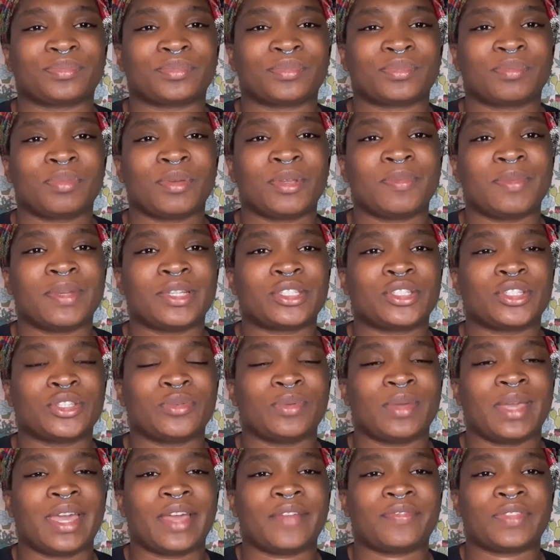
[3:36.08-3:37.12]
pretty much, do
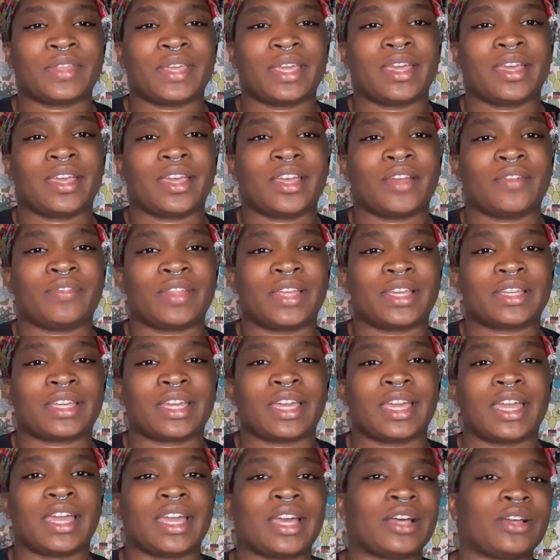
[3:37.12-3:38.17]
you have to have like a
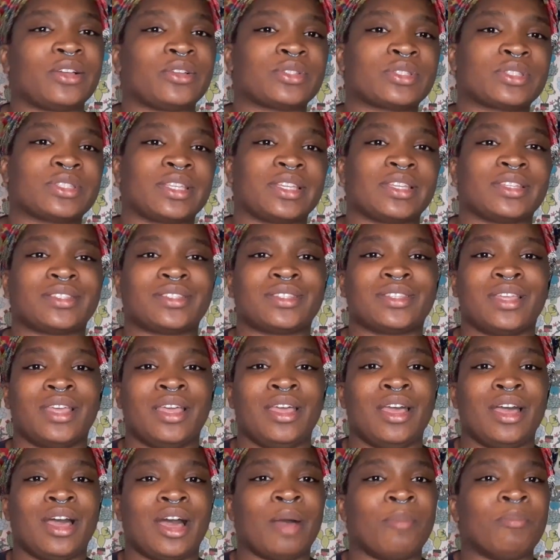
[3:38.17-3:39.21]
house that's
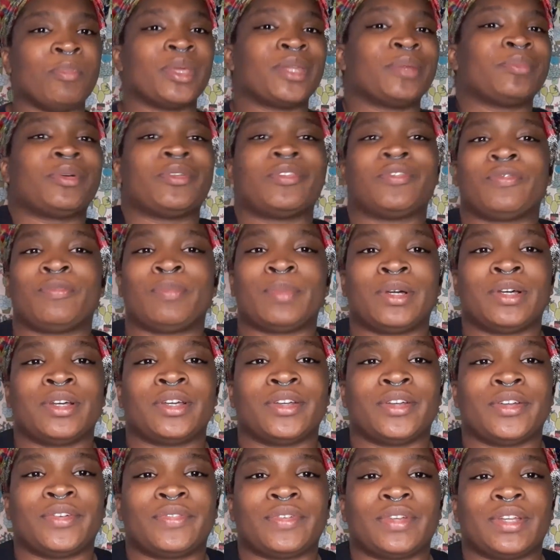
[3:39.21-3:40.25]
a minimum
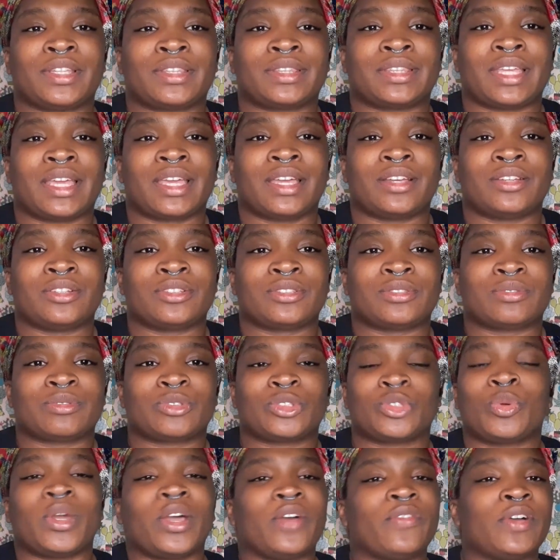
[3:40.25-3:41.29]
of
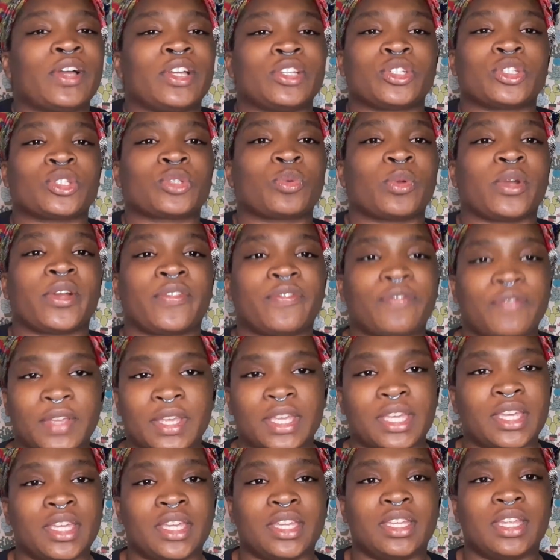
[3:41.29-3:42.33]
1,200 square
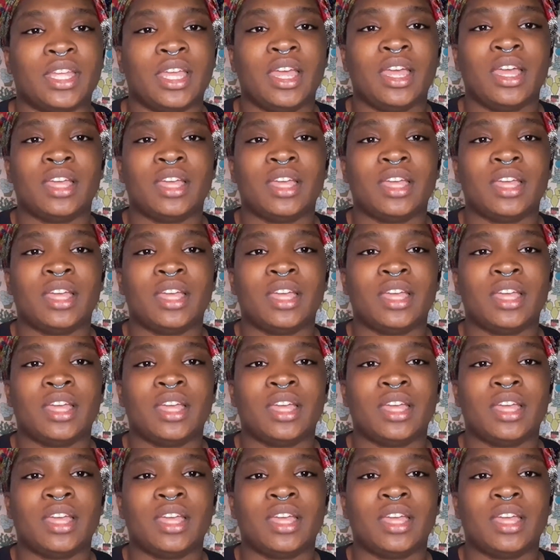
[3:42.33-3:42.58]
feet?